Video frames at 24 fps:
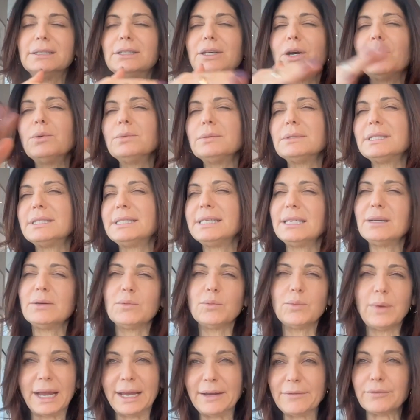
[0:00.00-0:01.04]
Don't sit
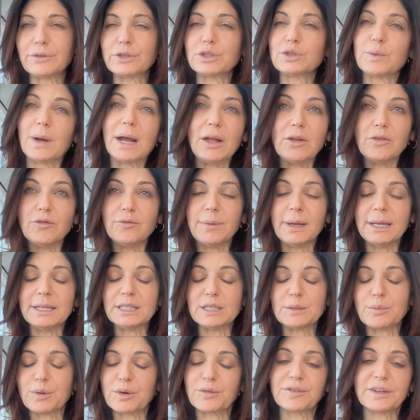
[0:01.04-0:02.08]
and wait for 12
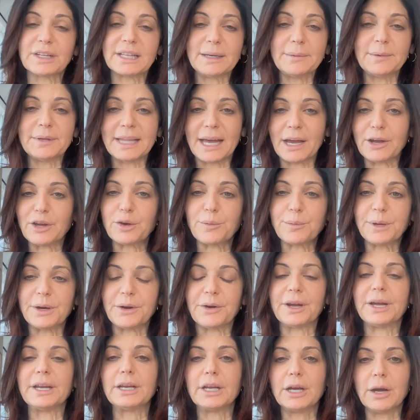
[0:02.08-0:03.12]
months perfectly without your
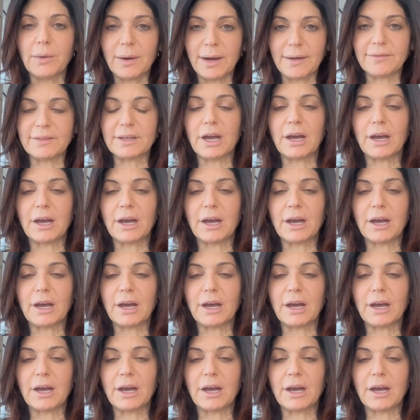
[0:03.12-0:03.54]
period. Go have